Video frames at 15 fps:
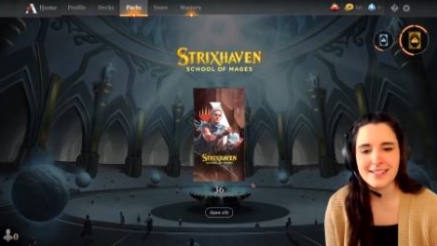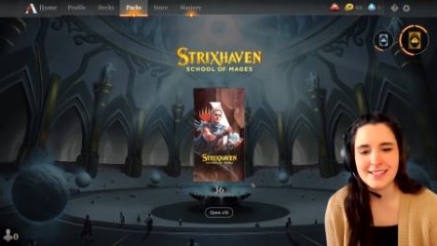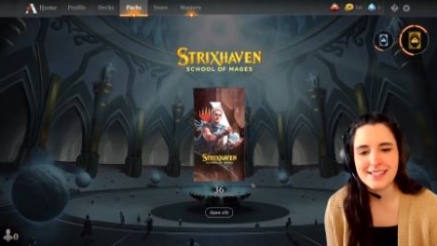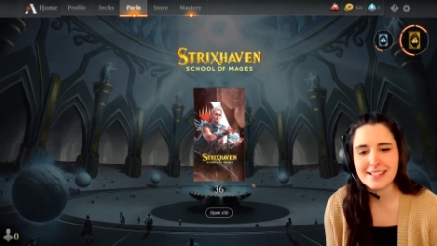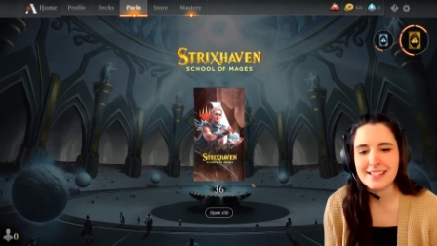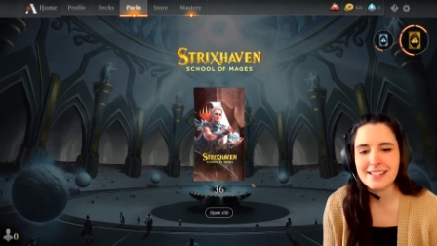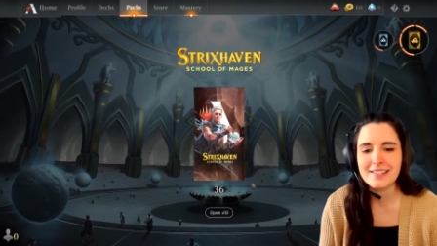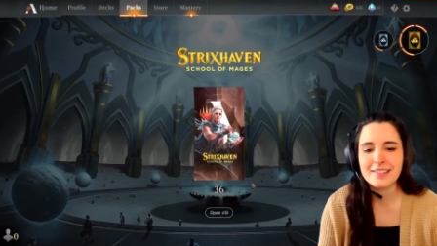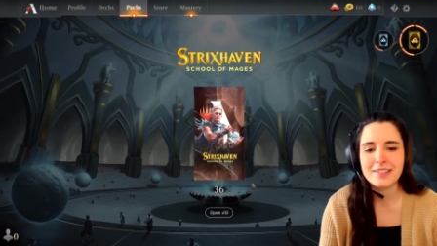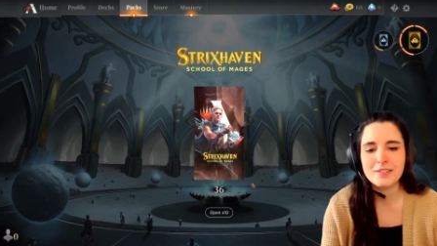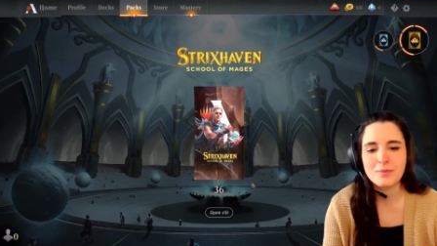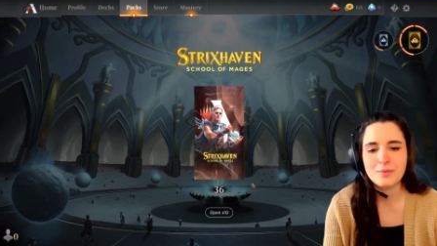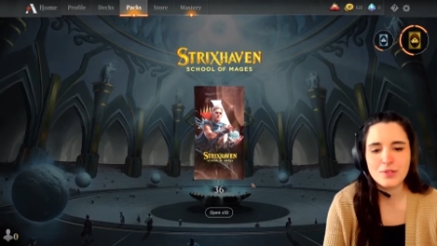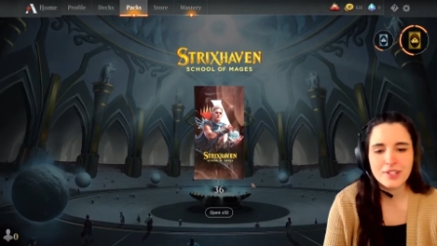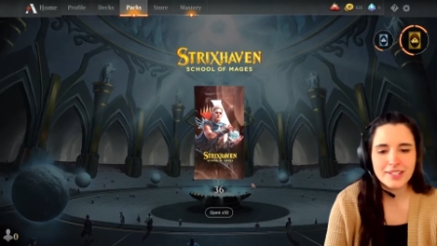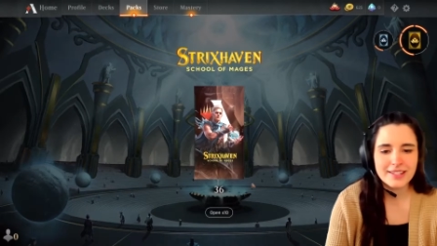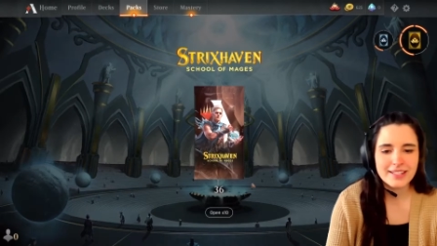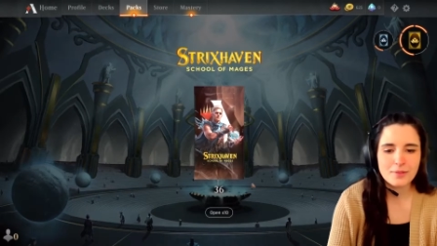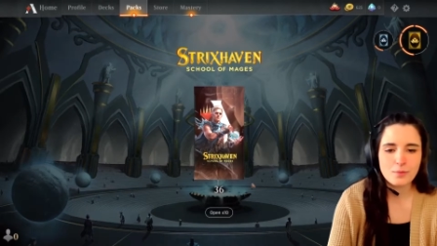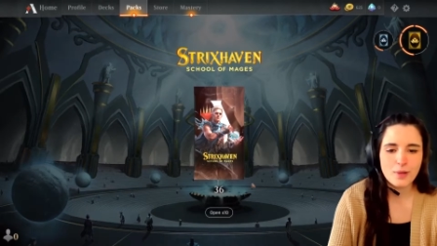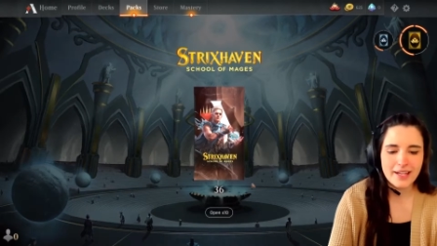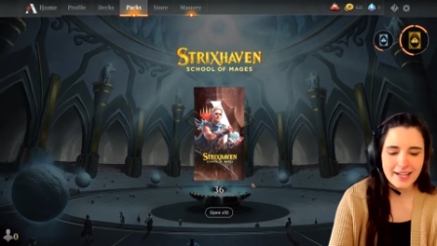This is a little more
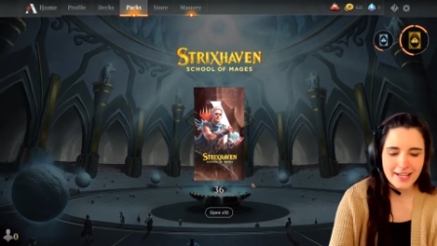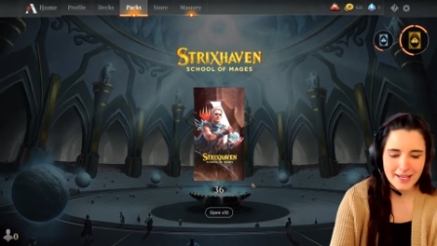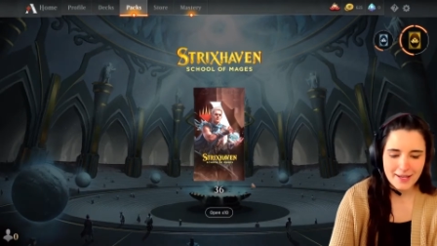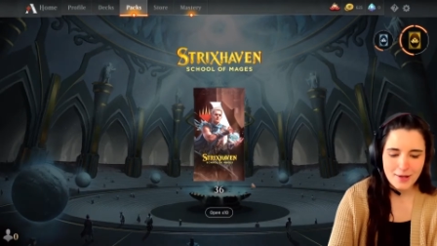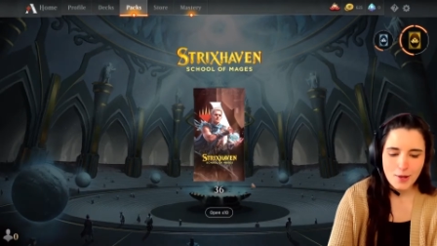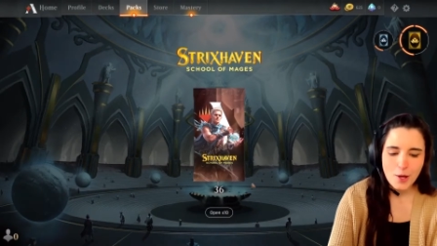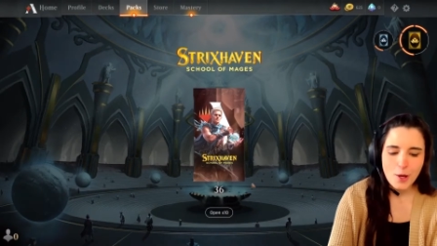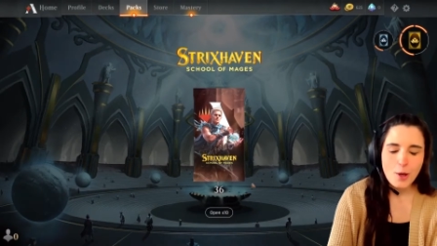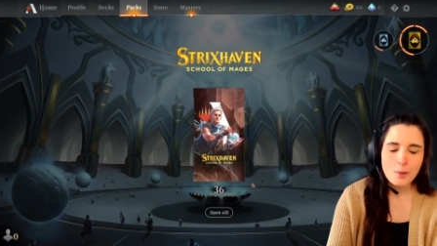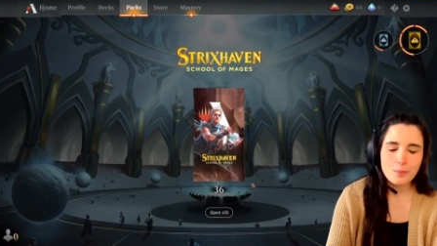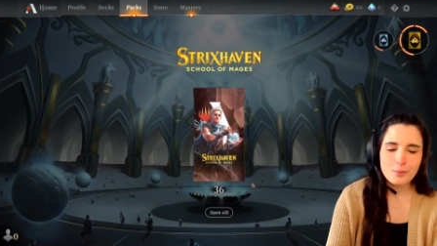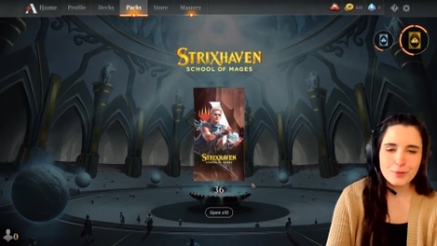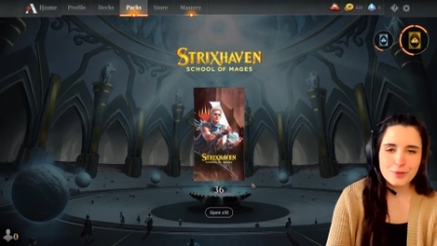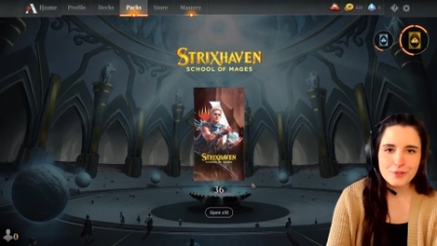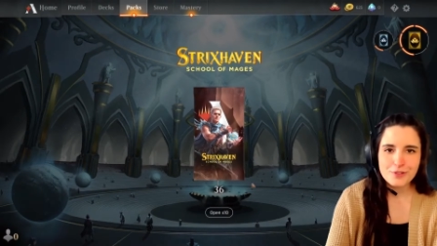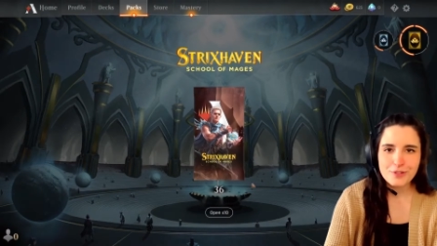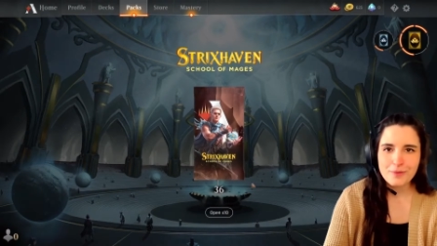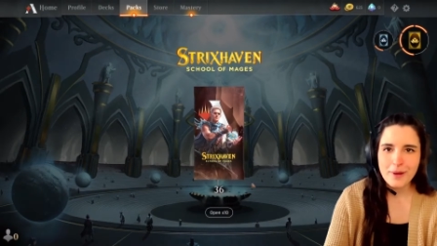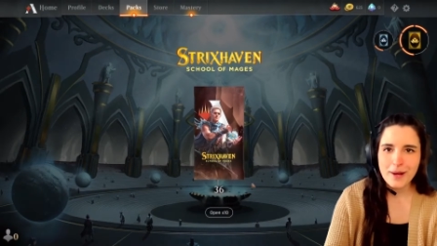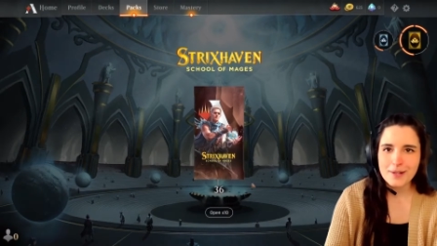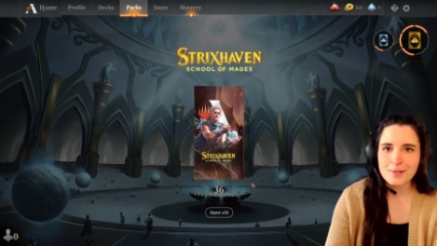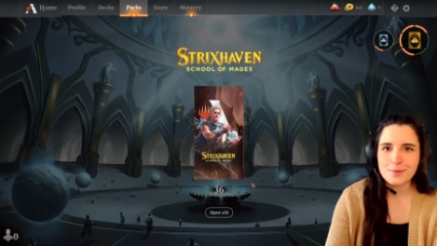than what a booster
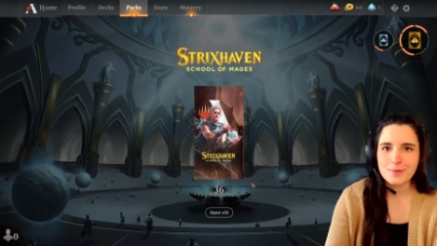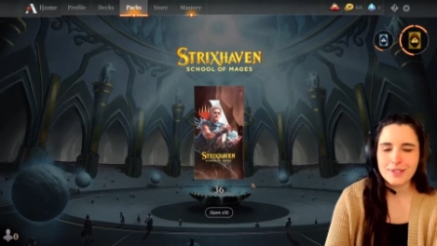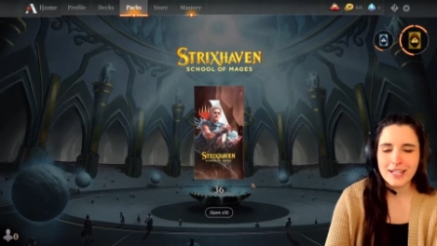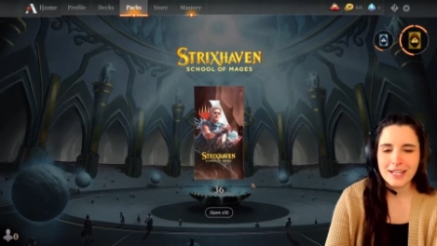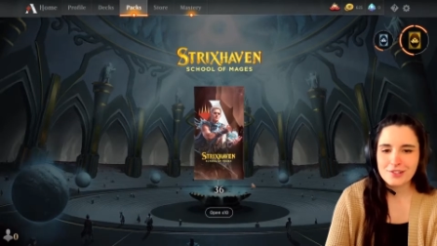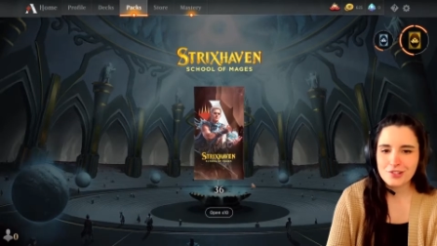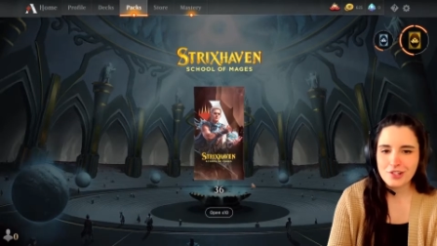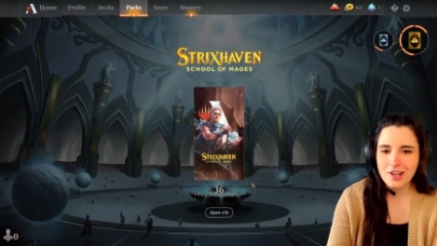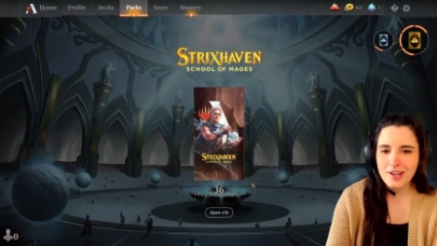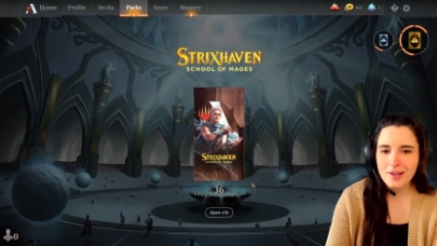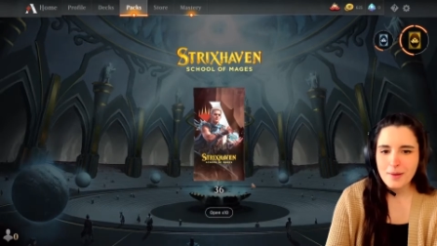box will get you,